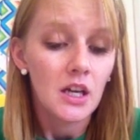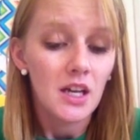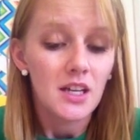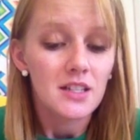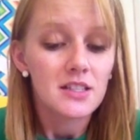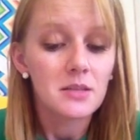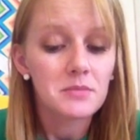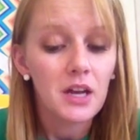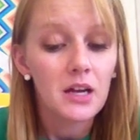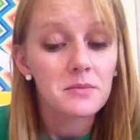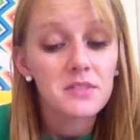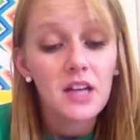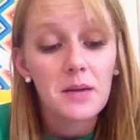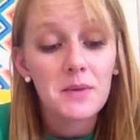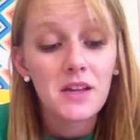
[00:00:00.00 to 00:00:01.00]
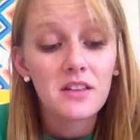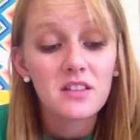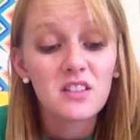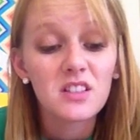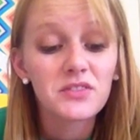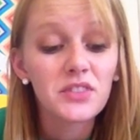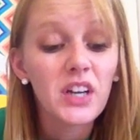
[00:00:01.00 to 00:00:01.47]
Sometimes, the
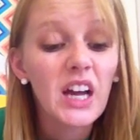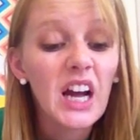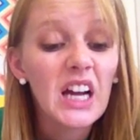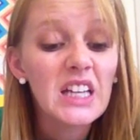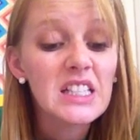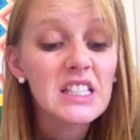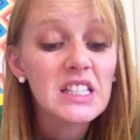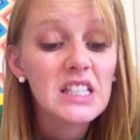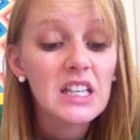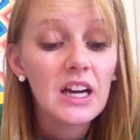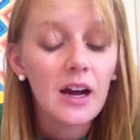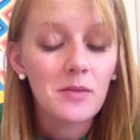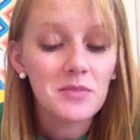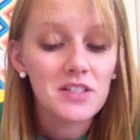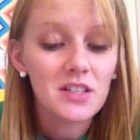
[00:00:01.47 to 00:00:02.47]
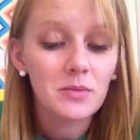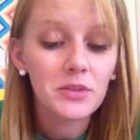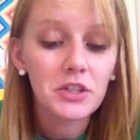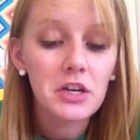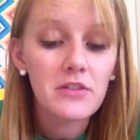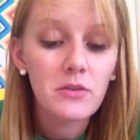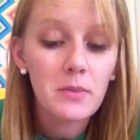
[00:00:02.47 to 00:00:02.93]
delivery guys. I'm
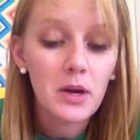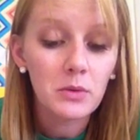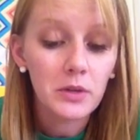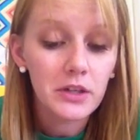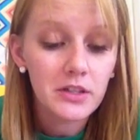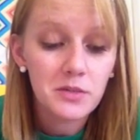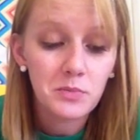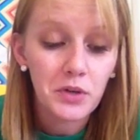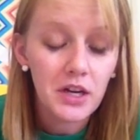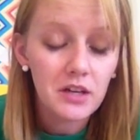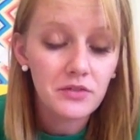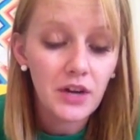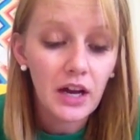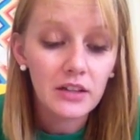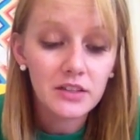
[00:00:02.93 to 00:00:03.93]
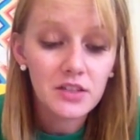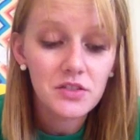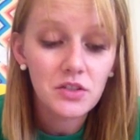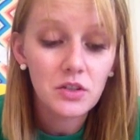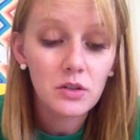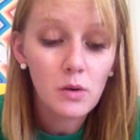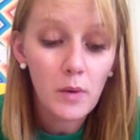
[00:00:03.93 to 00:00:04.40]
stumbling over my words, praying for Alex
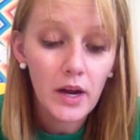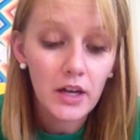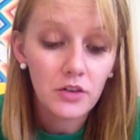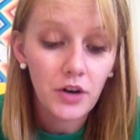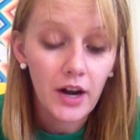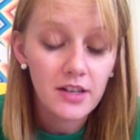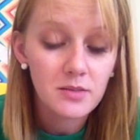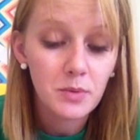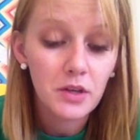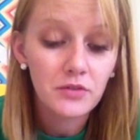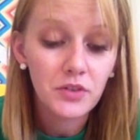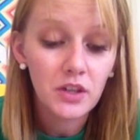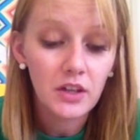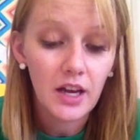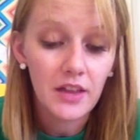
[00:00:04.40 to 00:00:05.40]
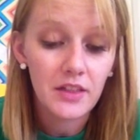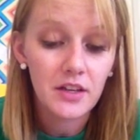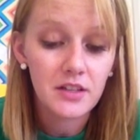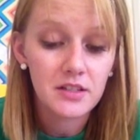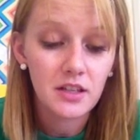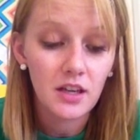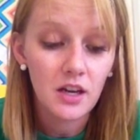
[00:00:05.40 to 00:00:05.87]
to go away, grasping for a lie that
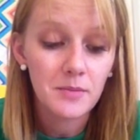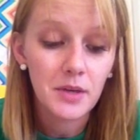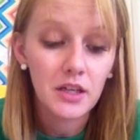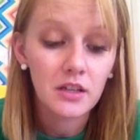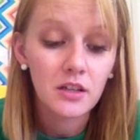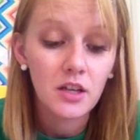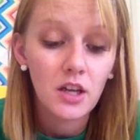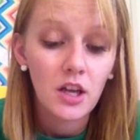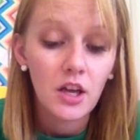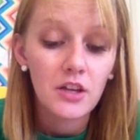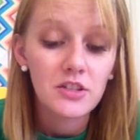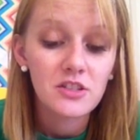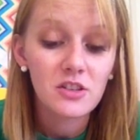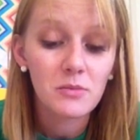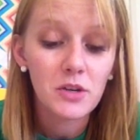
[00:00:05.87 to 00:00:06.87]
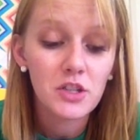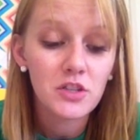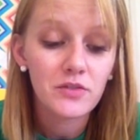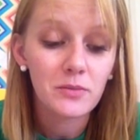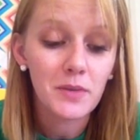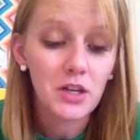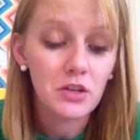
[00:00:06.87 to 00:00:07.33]
isn't coming. So much
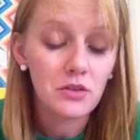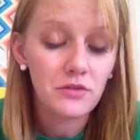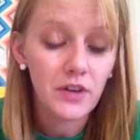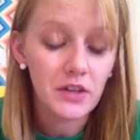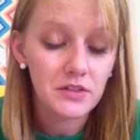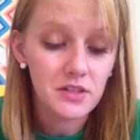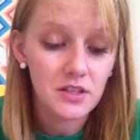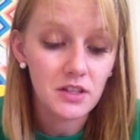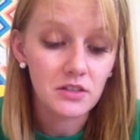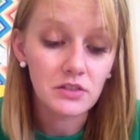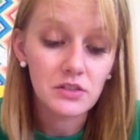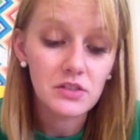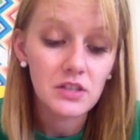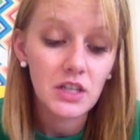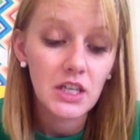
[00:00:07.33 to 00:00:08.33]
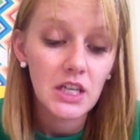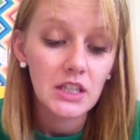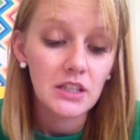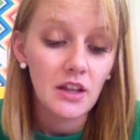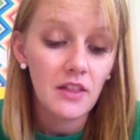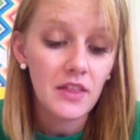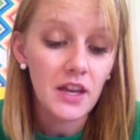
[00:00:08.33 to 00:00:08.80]
for my newfound skills.
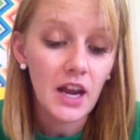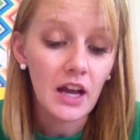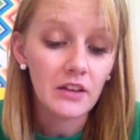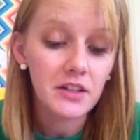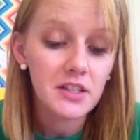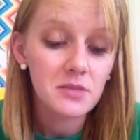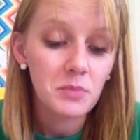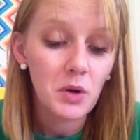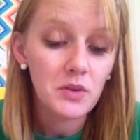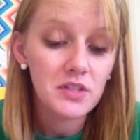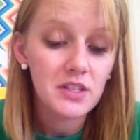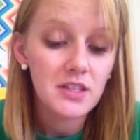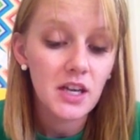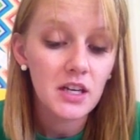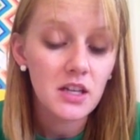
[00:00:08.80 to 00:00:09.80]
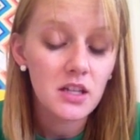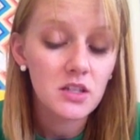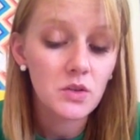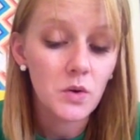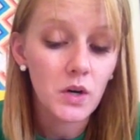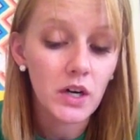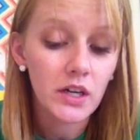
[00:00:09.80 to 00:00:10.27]
Then Alex pokes his head in the
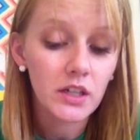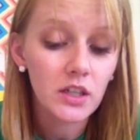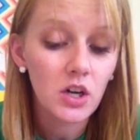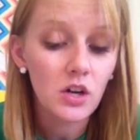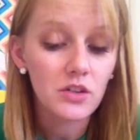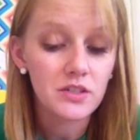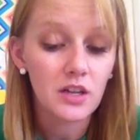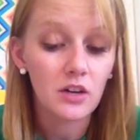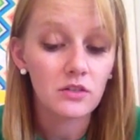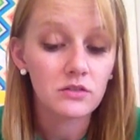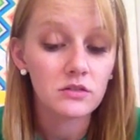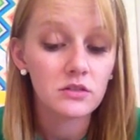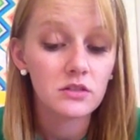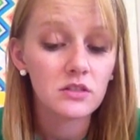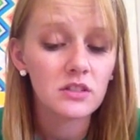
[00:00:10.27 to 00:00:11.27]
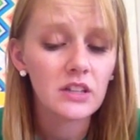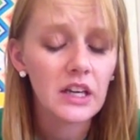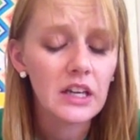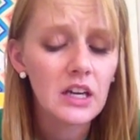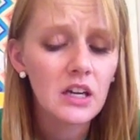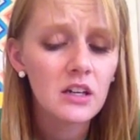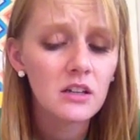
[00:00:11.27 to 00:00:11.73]
door and calls out,
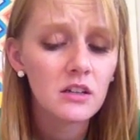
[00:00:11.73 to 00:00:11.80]
Lena?